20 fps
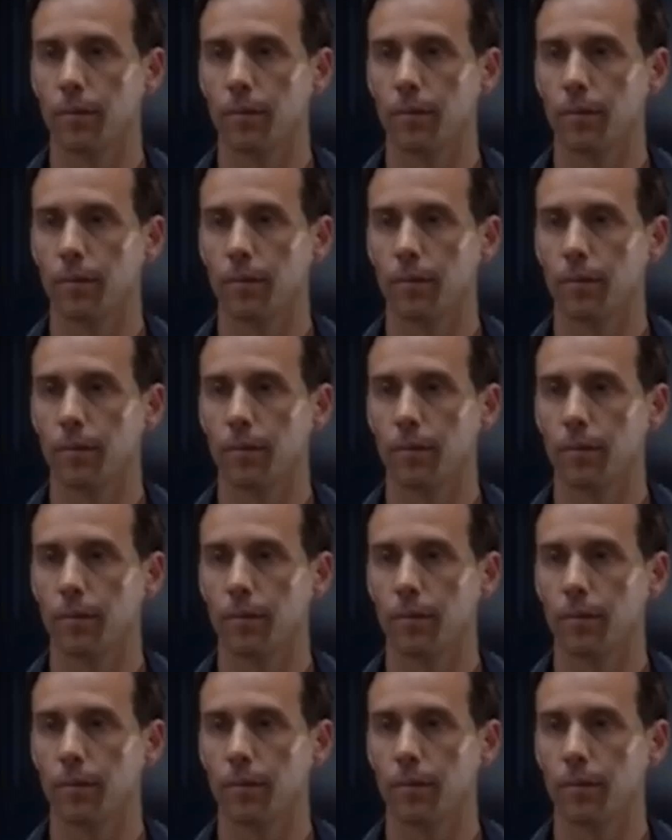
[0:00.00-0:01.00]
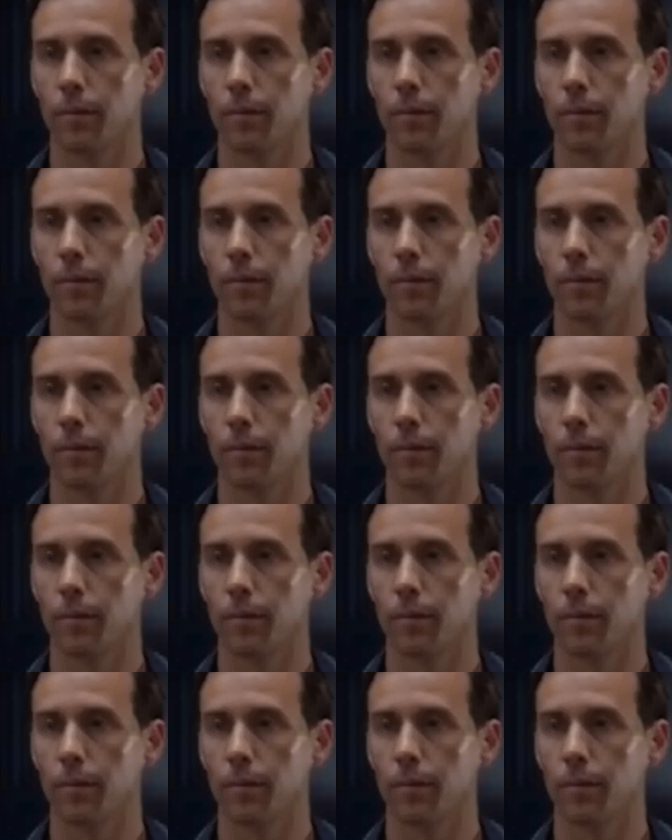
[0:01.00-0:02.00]

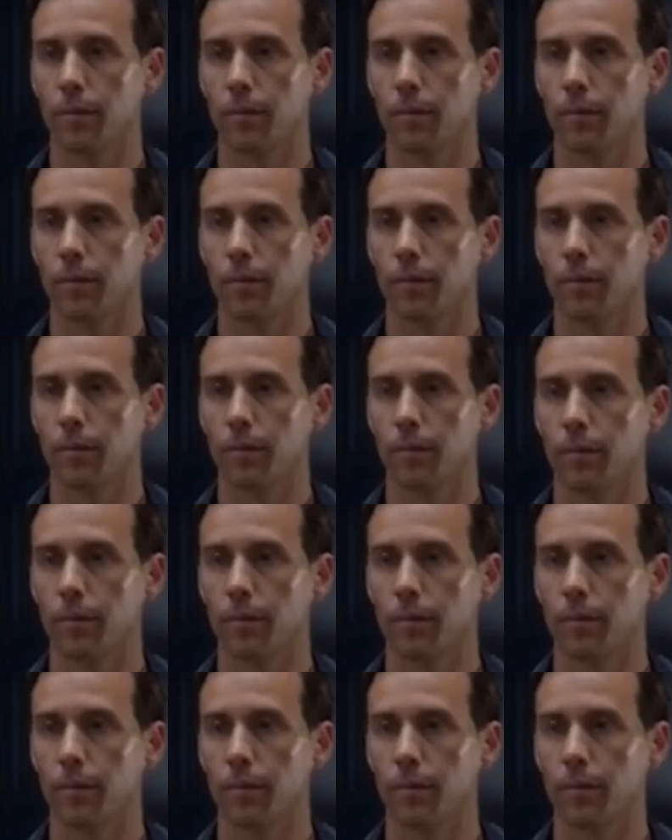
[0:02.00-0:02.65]
[no speech]